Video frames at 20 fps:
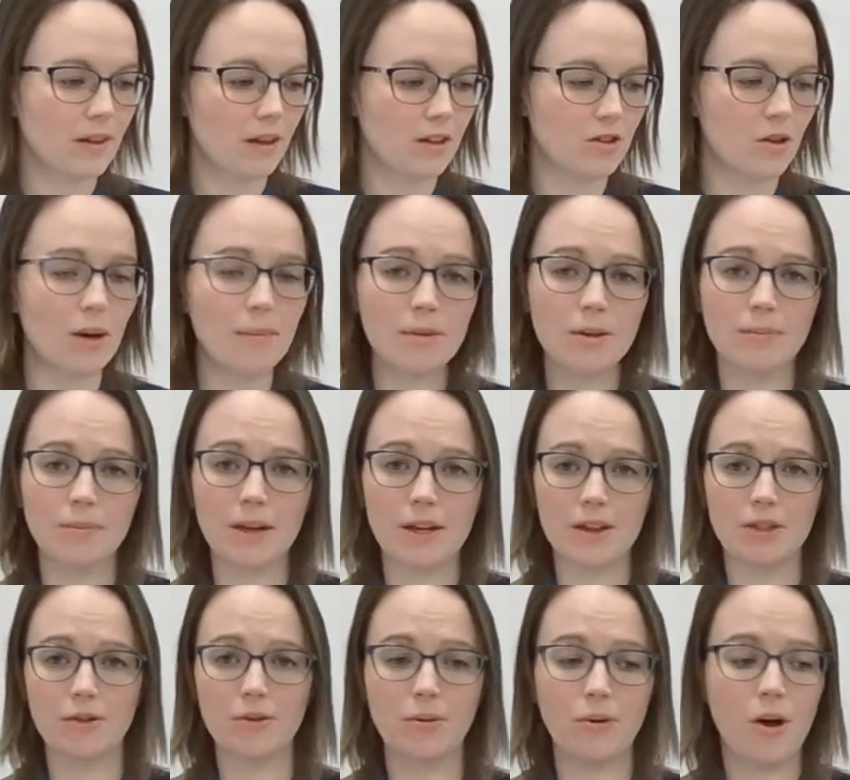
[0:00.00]
So I'm going to play
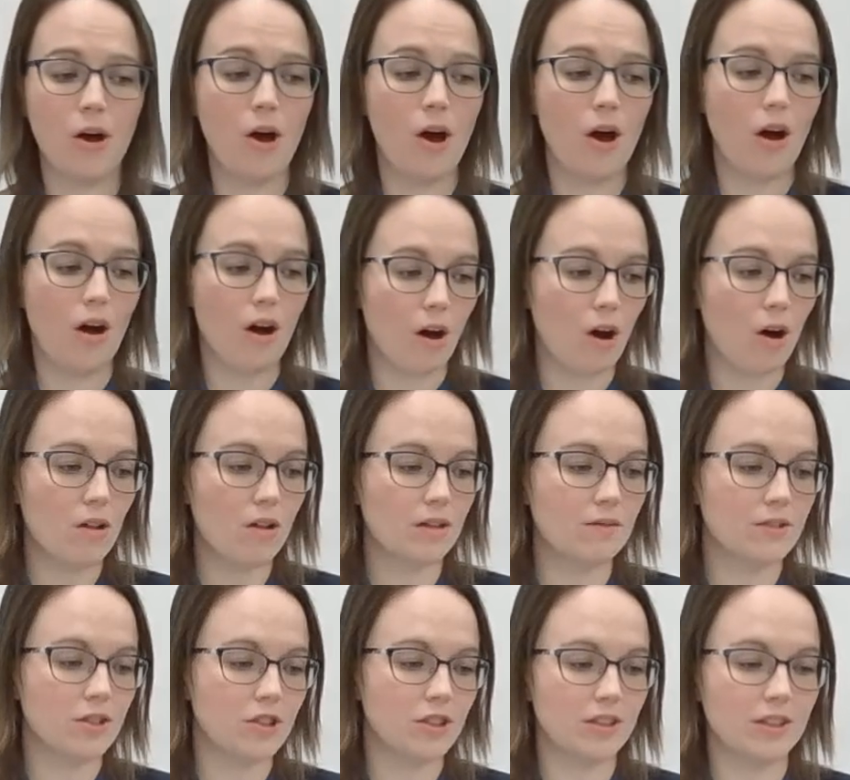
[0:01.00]
through all
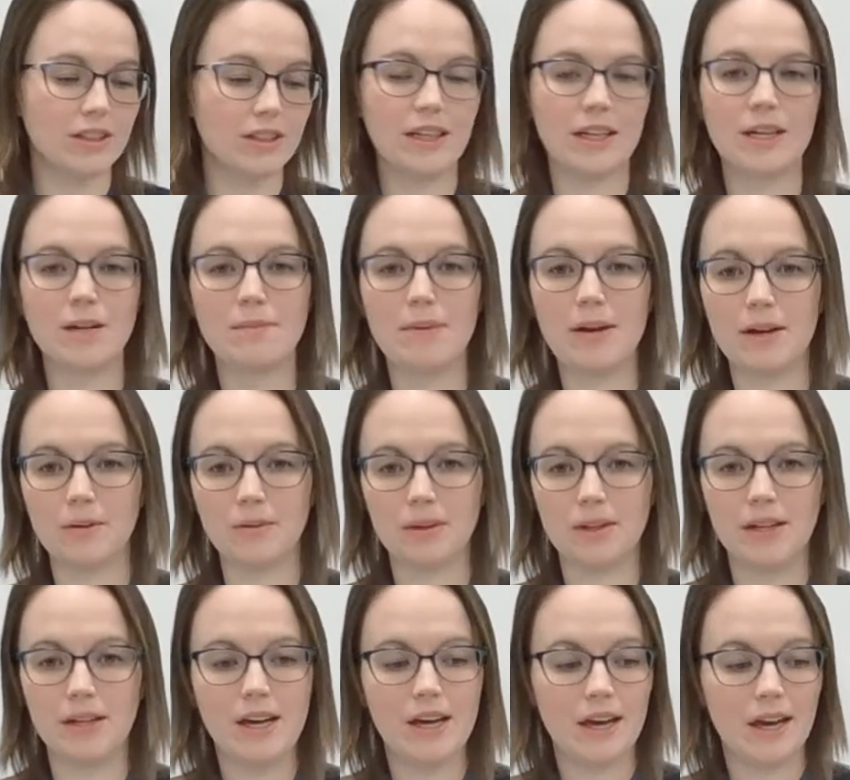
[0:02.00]
of Chillin' Like a
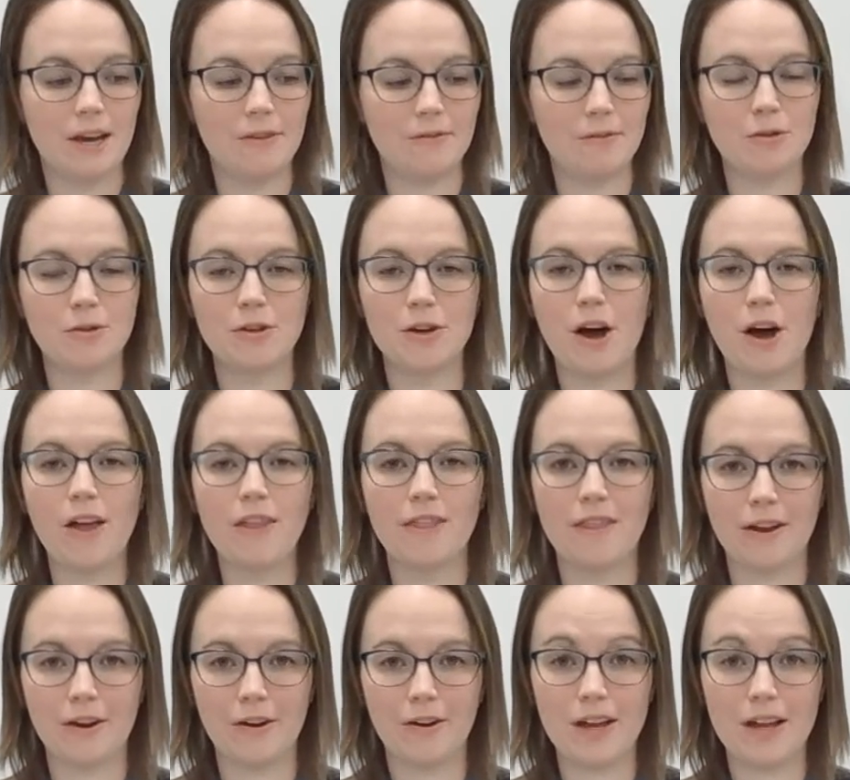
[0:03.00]
Penguin. If you're not
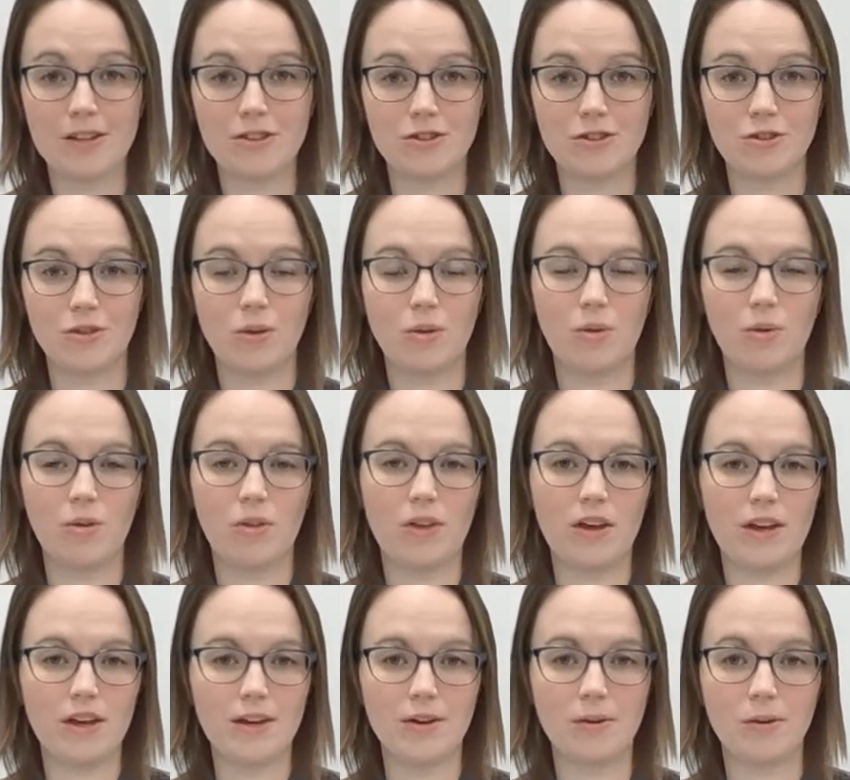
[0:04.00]
there yet to do the whole
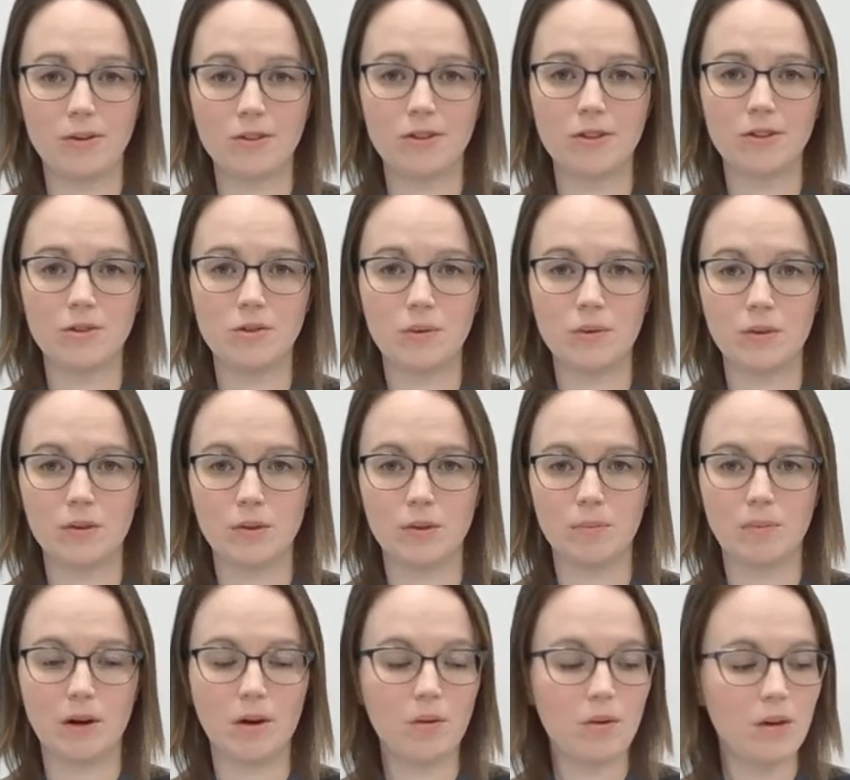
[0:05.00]
thing or to do it with your
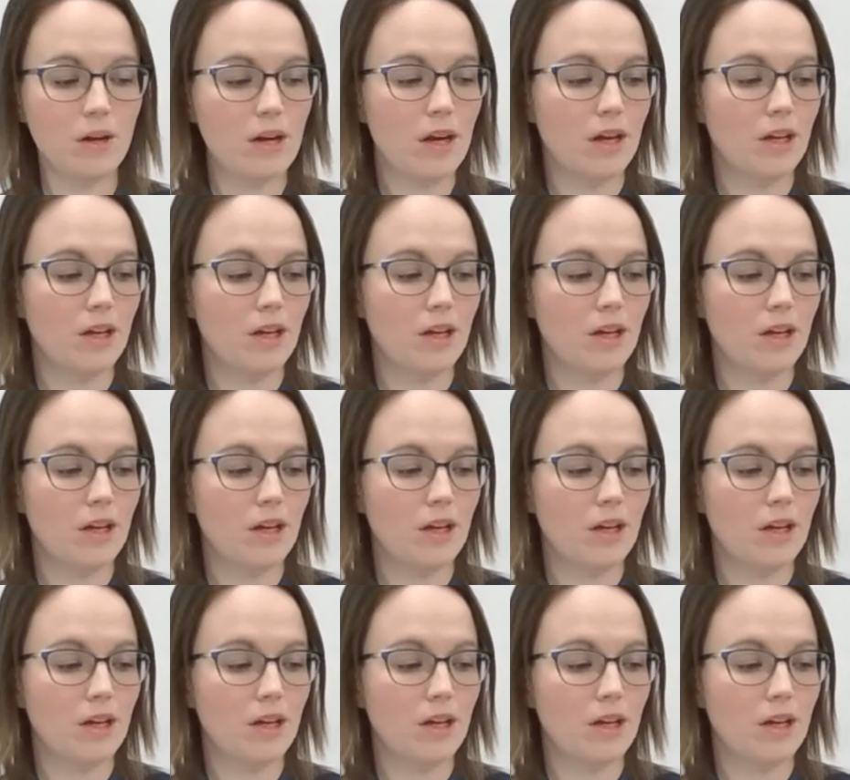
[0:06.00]
bow,